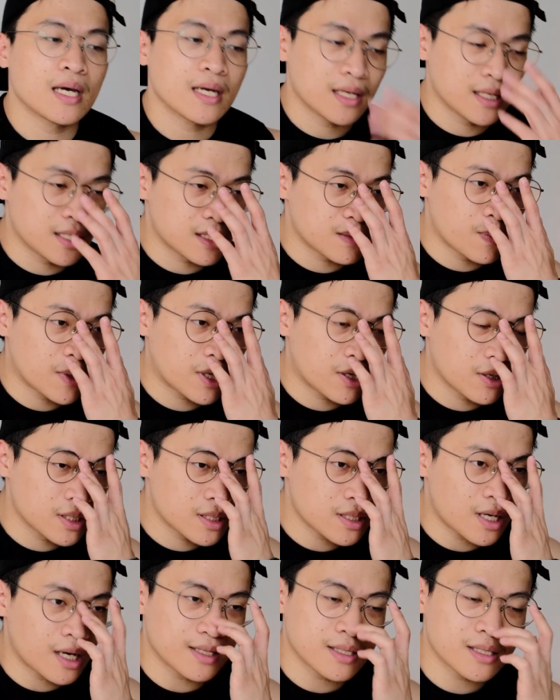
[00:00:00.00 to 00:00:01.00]
is
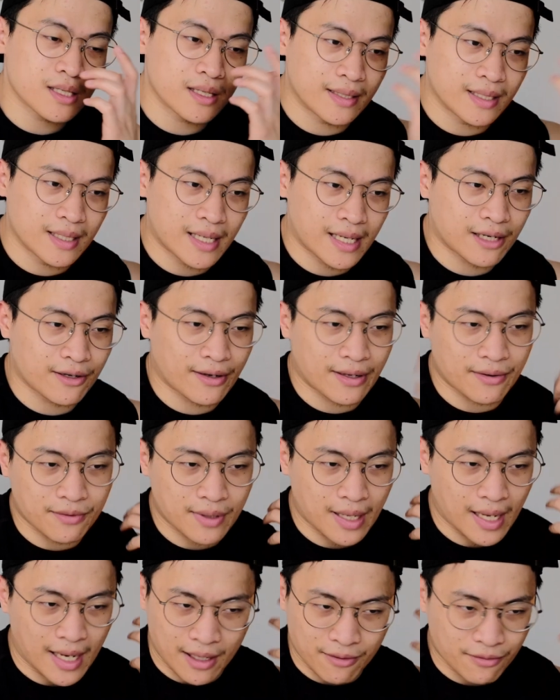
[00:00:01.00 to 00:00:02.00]
because, honestly, like
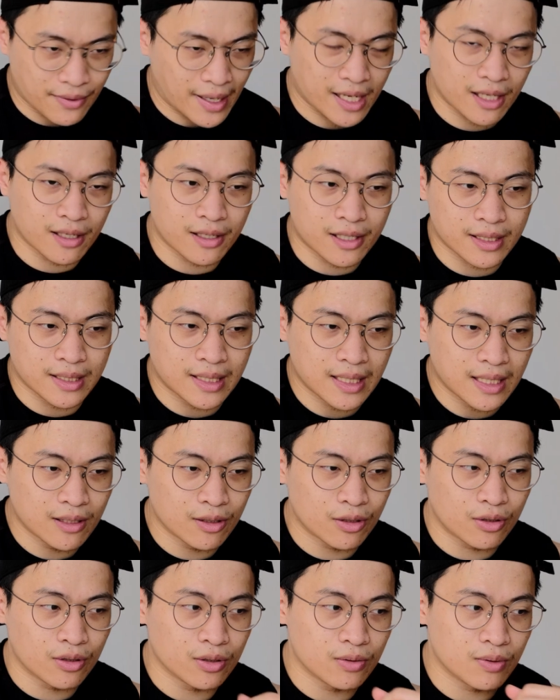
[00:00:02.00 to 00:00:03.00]
a regular
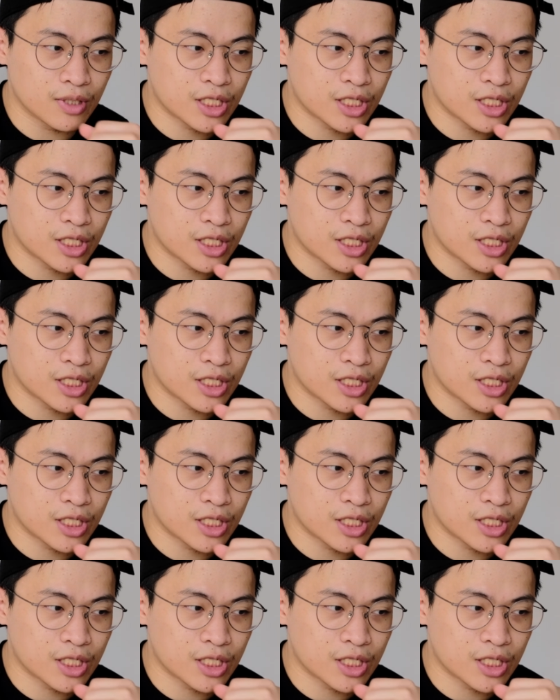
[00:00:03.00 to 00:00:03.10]
deload,